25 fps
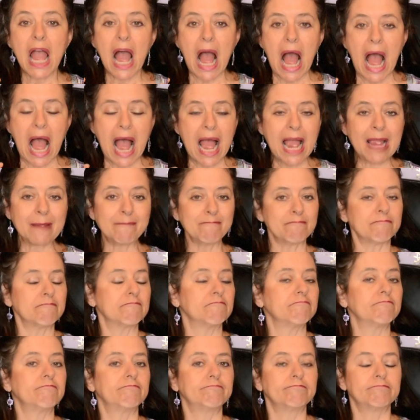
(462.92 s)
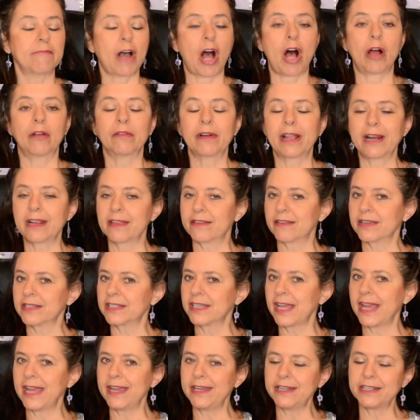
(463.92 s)
I'm already this
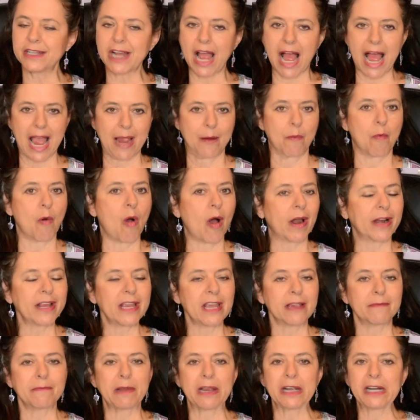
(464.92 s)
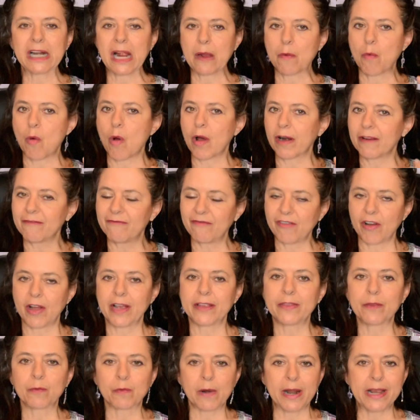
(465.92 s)
age. I want to get married. I want to
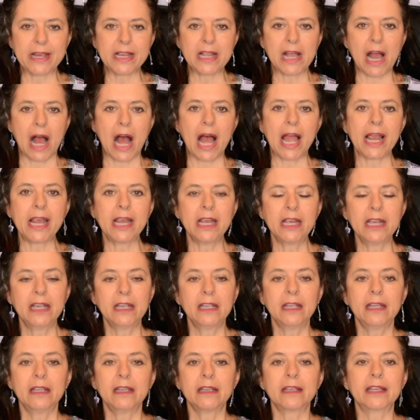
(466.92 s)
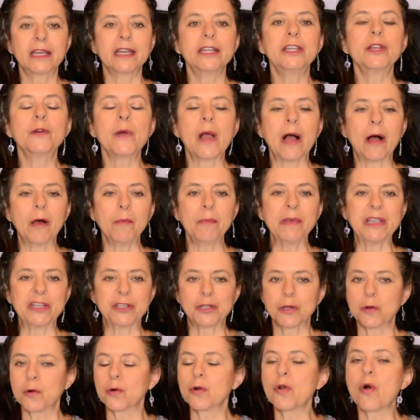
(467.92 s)
find the right guy. Can you help me?
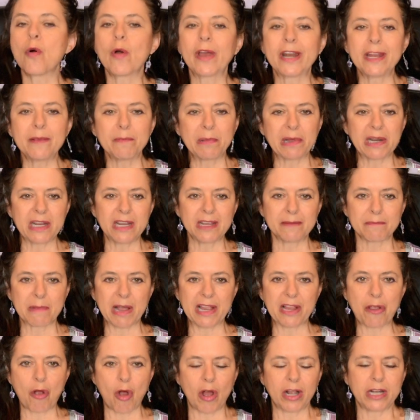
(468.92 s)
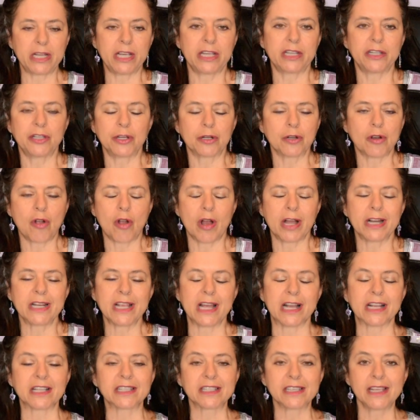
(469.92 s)
Do you know anybody in your
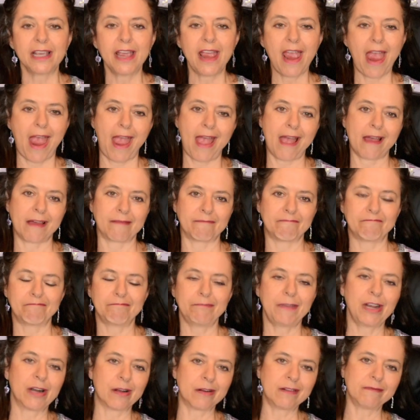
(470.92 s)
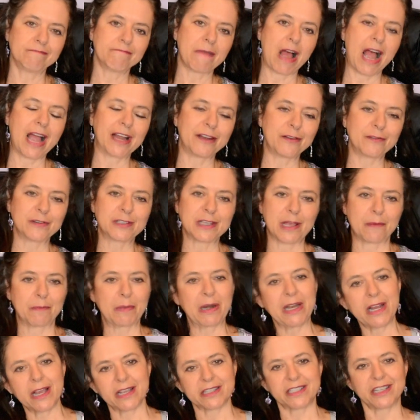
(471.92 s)
contacts? And I knew
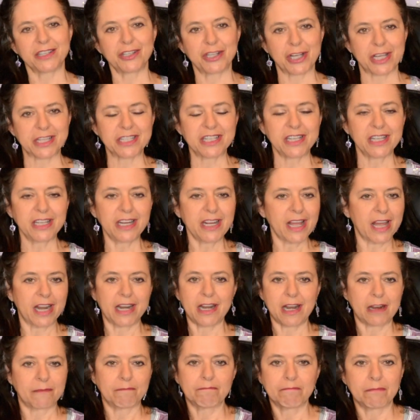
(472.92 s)
somebody. I suggested, and